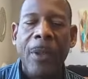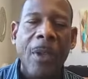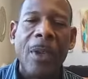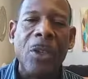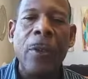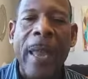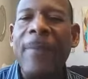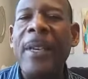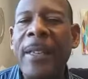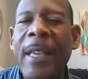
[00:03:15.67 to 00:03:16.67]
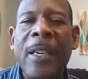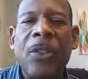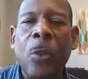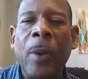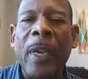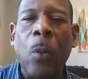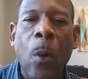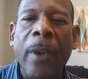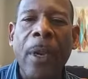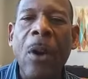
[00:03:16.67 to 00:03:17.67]
Do you have anything that you're really
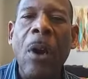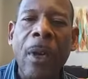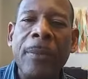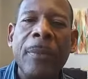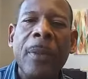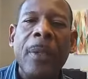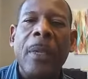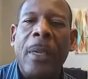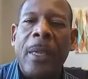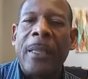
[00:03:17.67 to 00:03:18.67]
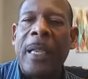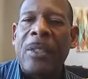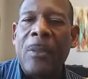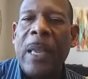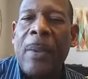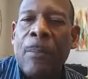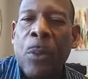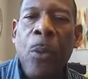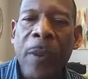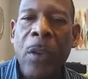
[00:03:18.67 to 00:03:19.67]
working on that's
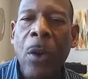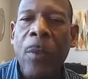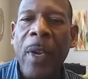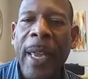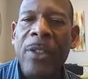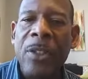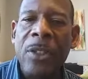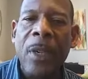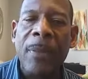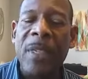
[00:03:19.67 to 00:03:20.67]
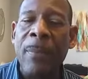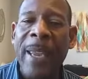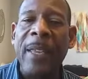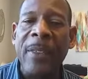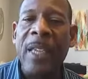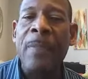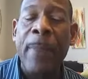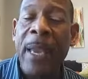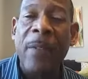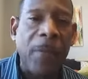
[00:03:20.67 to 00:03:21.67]
improving your relationship, that's making things
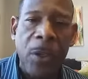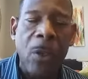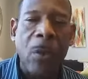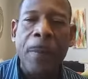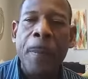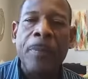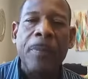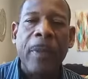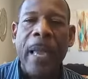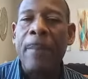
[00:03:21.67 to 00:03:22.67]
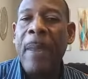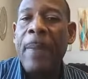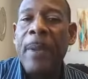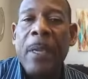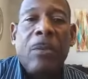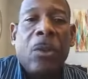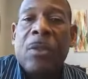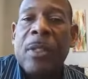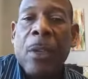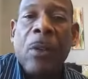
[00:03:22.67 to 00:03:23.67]
better for you? And maybe you're
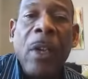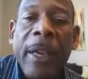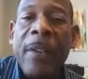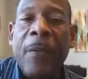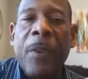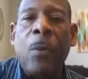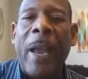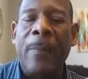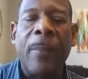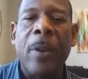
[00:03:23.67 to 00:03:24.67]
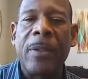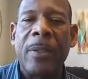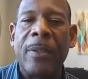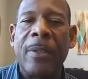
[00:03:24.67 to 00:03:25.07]
still looking for the right person.